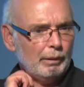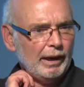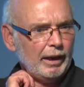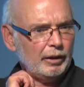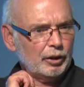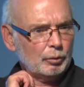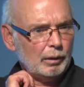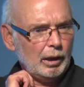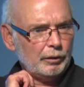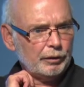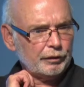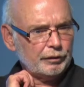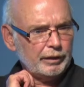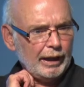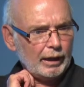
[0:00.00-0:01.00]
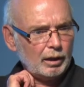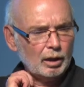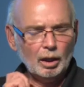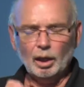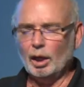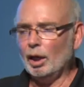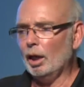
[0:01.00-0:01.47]
band around his neck.
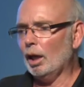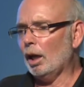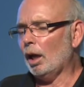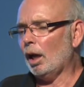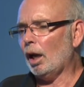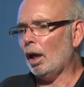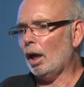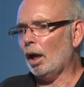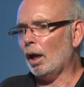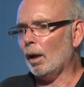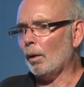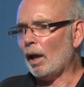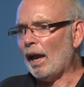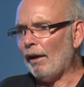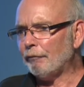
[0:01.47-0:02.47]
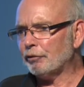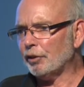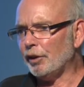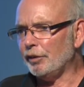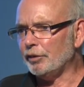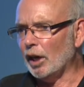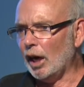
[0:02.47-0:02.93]
After
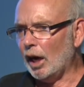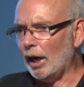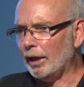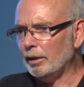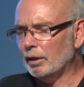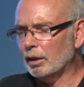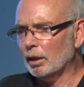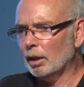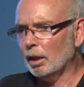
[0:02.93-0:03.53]
he died,